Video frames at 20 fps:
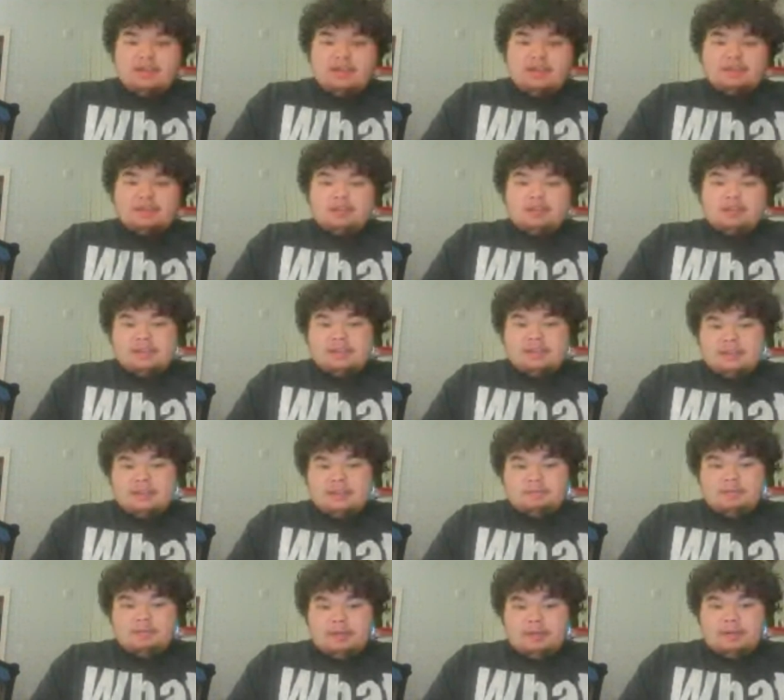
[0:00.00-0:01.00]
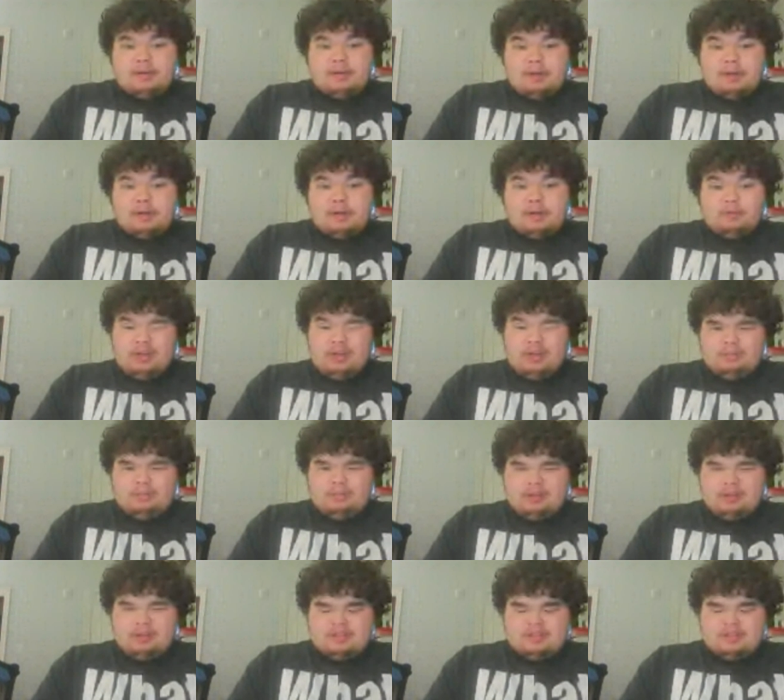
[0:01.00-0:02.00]
the thing that really
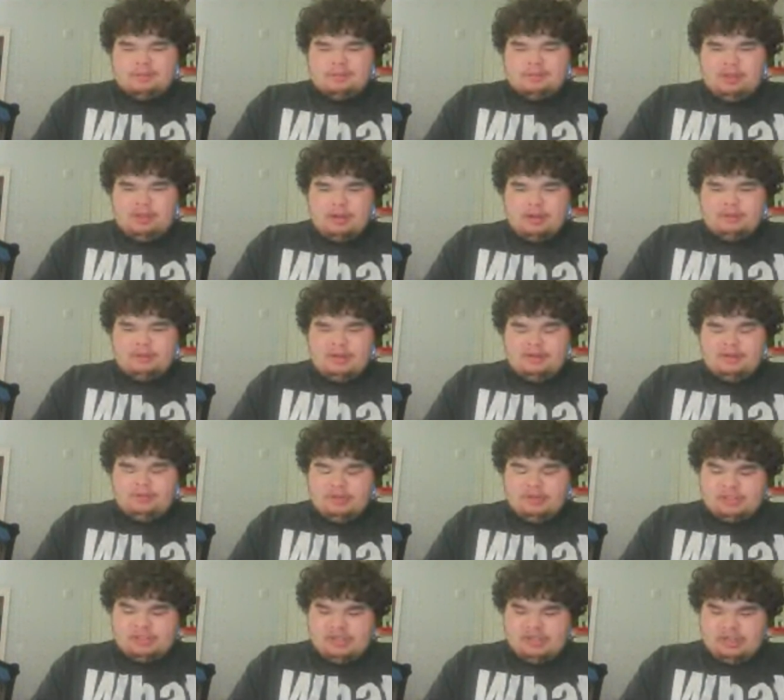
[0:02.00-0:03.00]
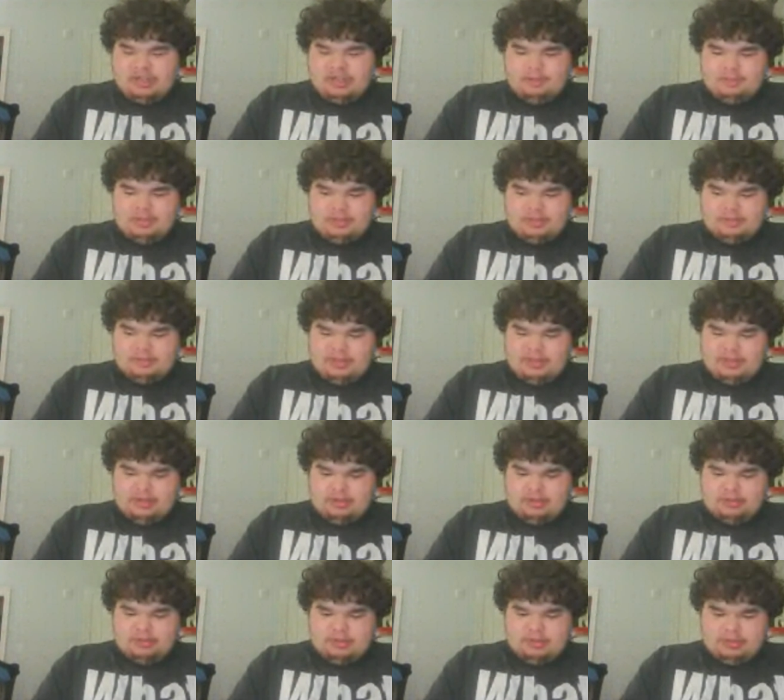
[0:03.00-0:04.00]
pisses me off every time, is
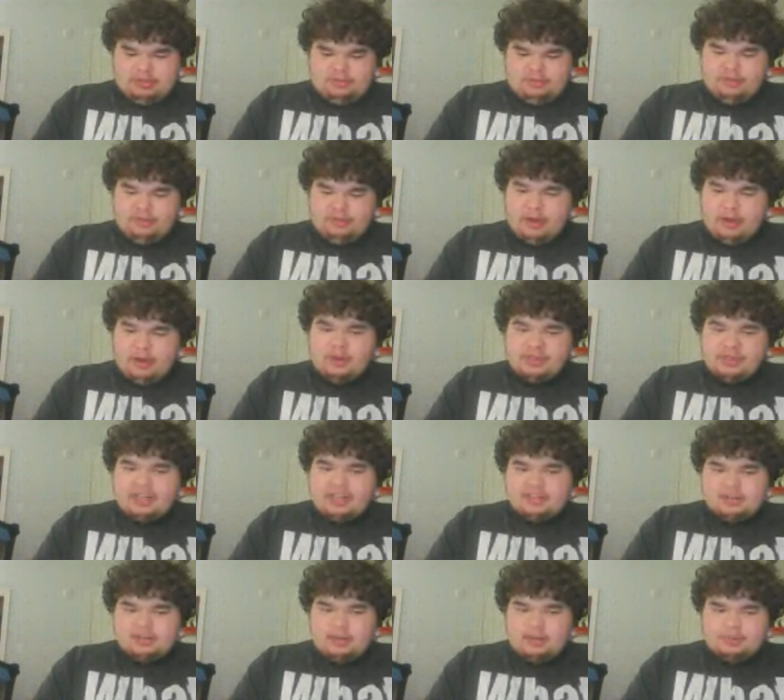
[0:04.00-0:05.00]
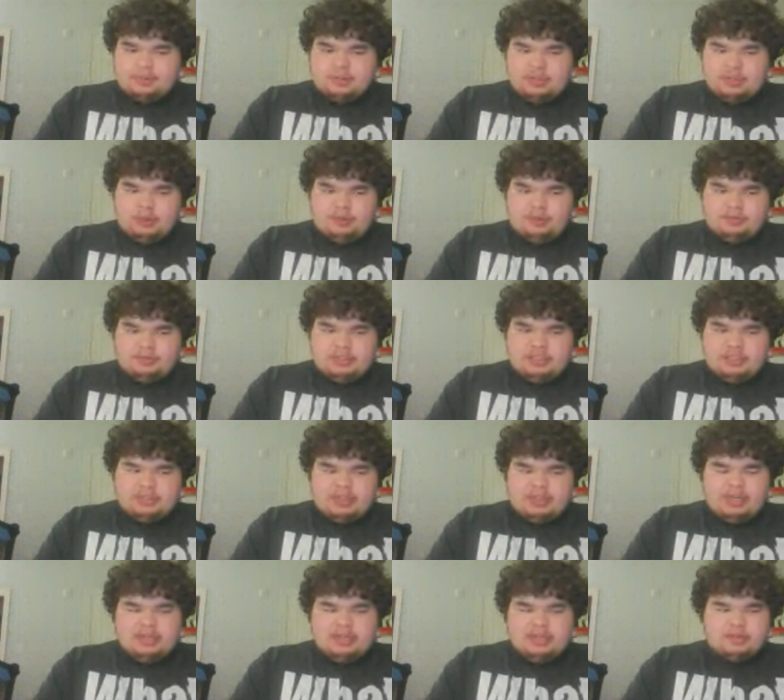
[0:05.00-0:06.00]
that the very last episode of Teen
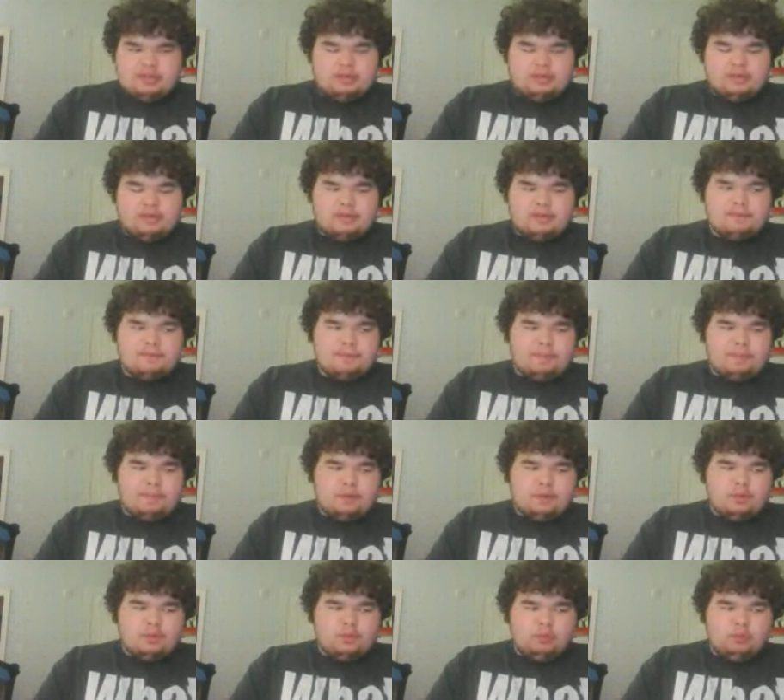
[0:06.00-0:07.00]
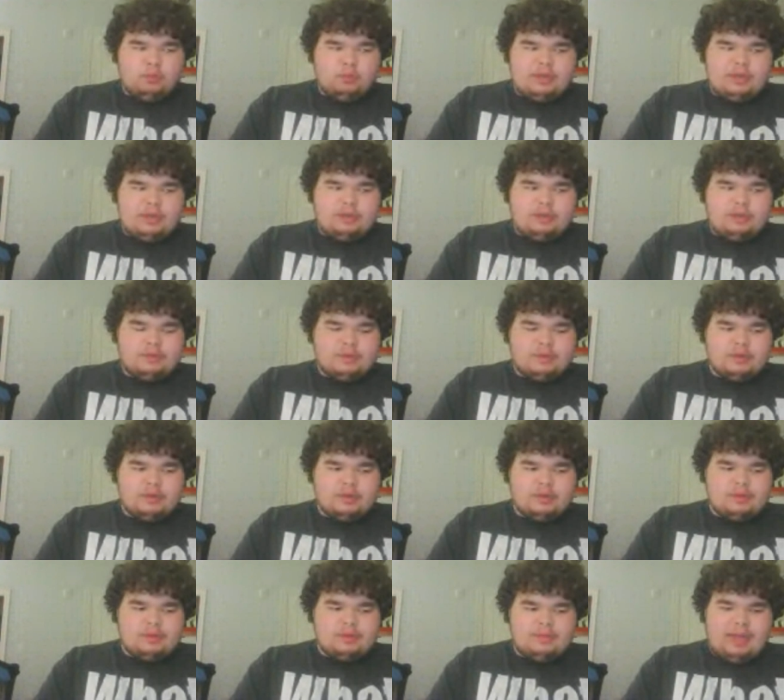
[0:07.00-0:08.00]
Titans was
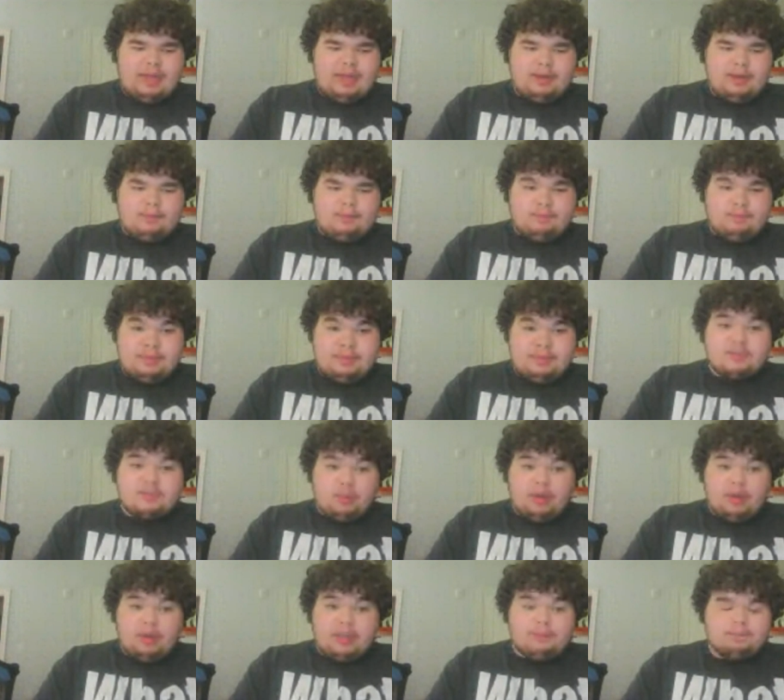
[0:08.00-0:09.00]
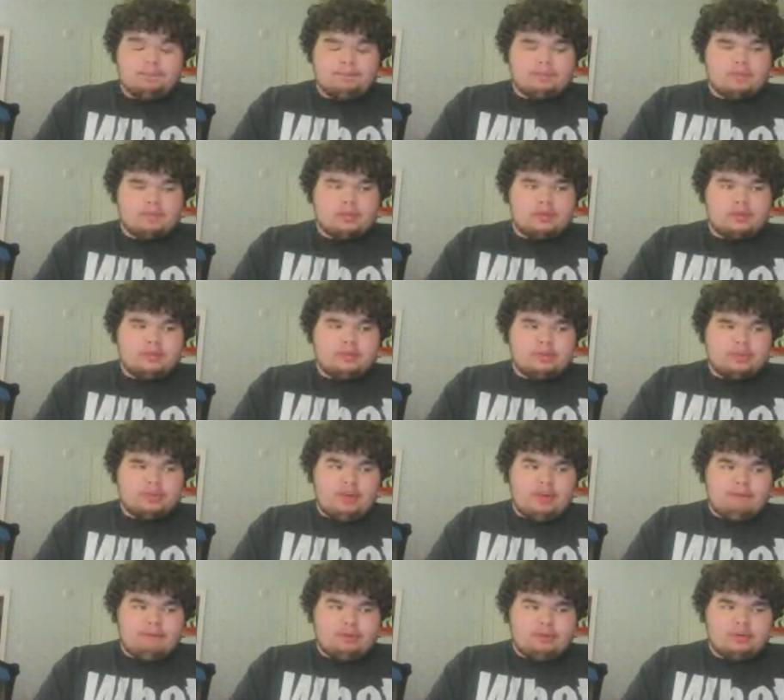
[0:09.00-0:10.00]
that Beast Boy
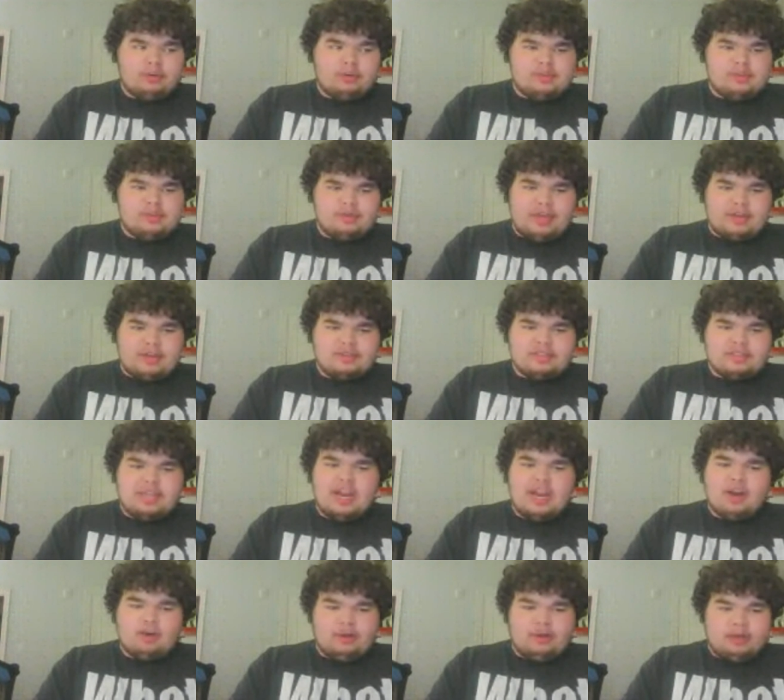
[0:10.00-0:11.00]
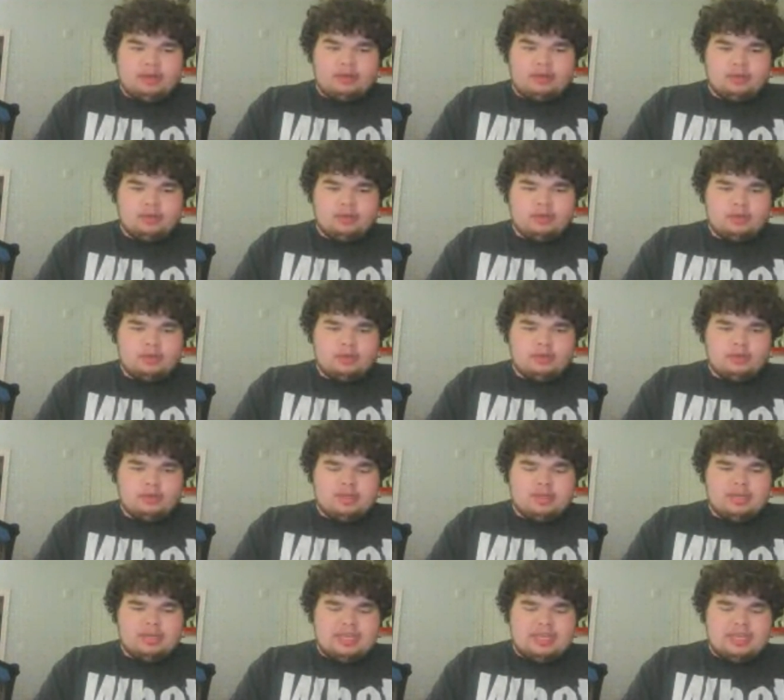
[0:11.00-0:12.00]
discovers that Terra
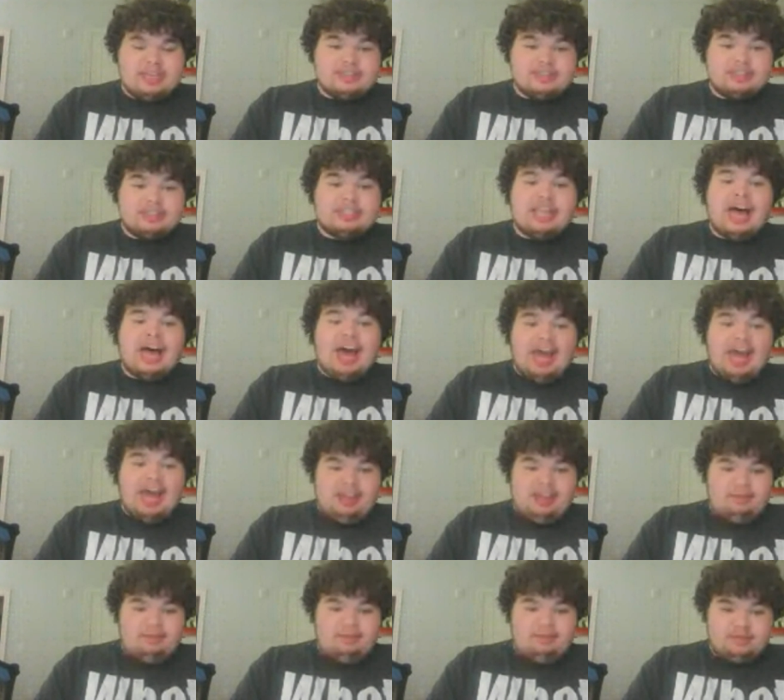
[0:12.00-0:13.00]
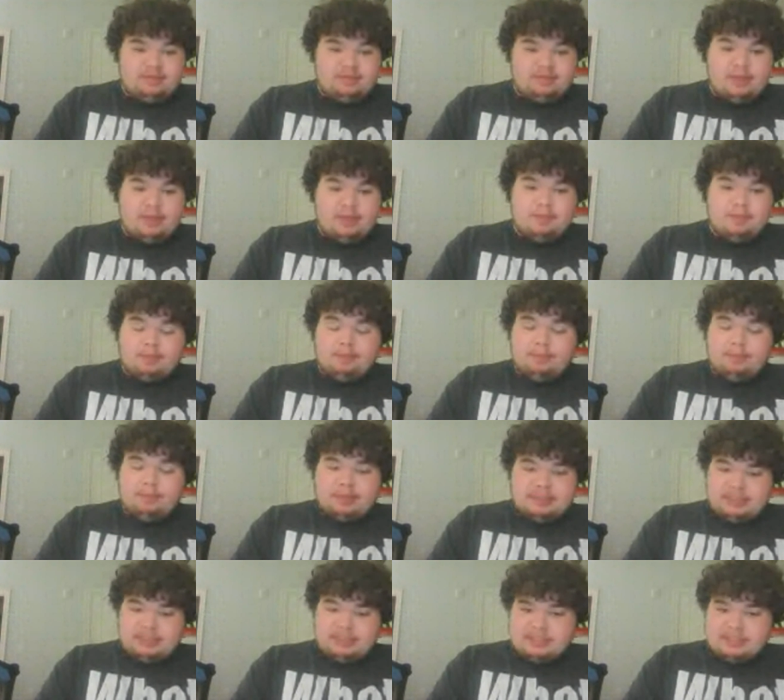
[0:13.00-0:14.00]
is alive,
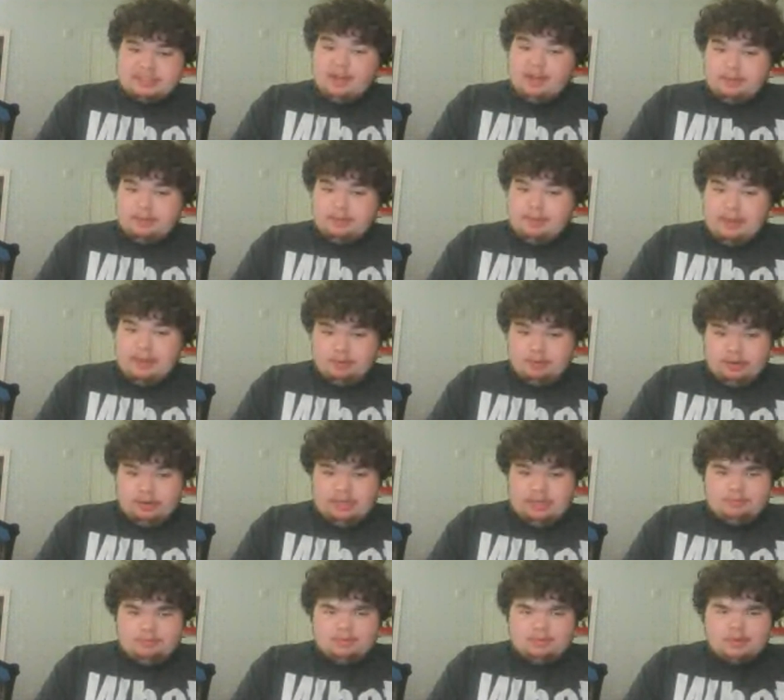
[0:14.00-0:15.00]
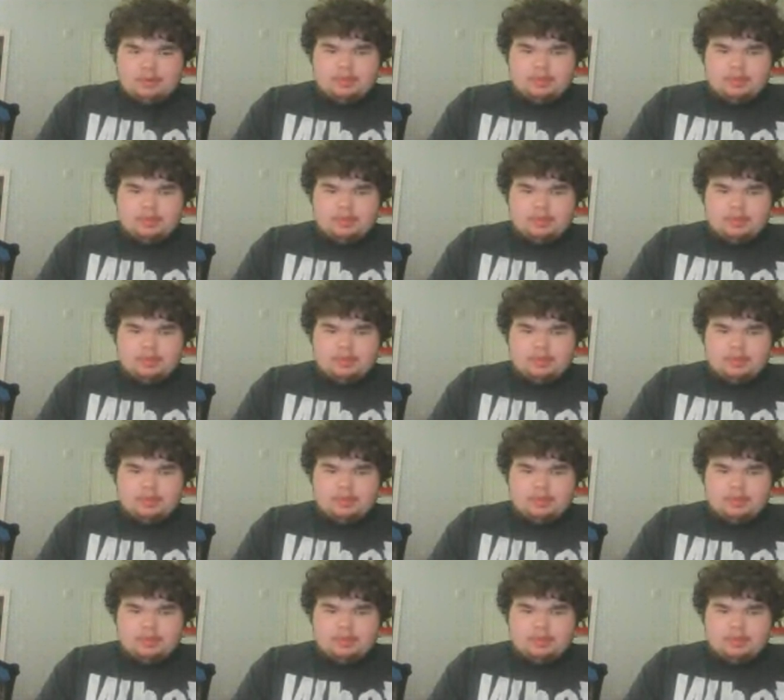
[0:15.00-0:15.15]
but does not remember him.